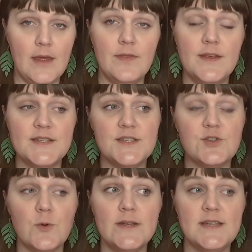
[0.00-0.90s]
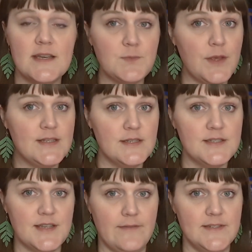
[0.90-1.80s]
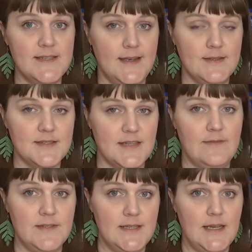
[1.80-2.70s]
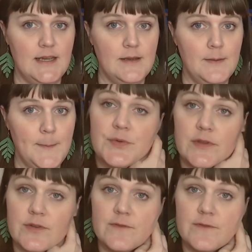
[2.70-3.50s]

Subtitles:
This story takes place in 1770. So they're the